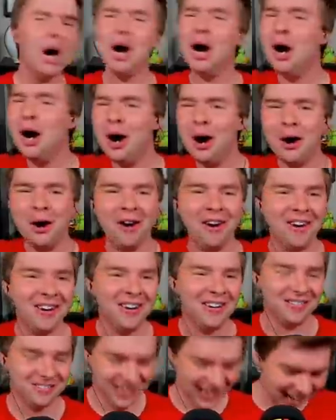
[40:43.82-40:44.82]

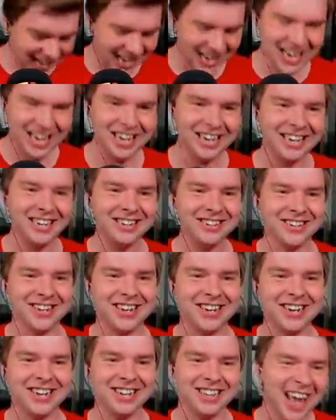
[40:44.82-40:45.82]
Boom,
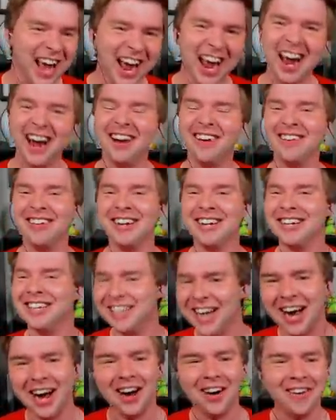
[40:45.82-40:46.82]
easy. There we
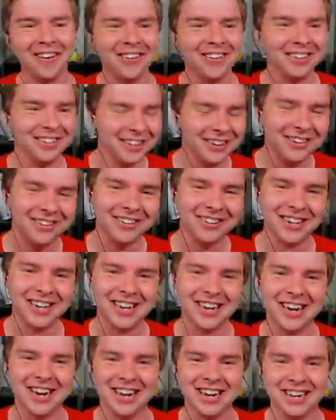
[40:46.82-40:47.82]
go,
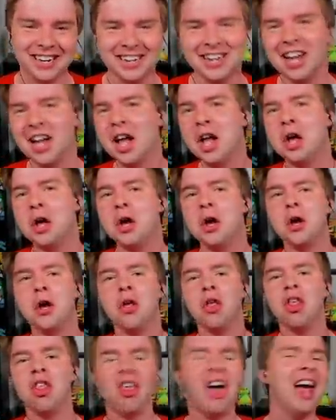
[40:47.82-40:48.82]
Lugia.
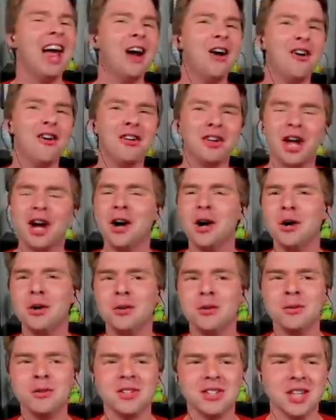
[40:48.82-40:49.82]
There
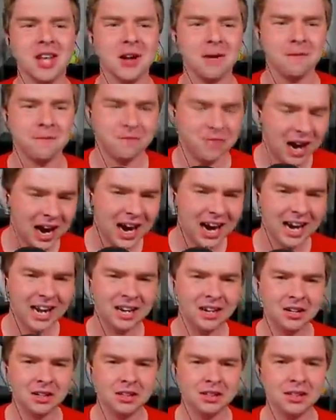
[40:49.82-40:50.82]
goes the
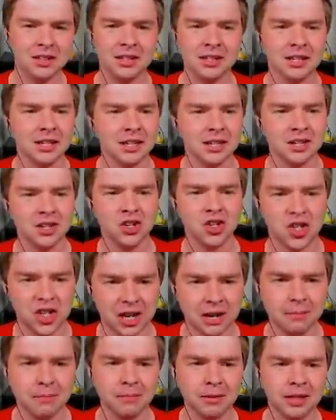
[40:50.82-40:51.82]
final
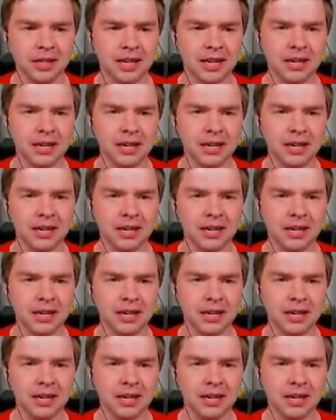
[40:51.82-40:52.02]
gym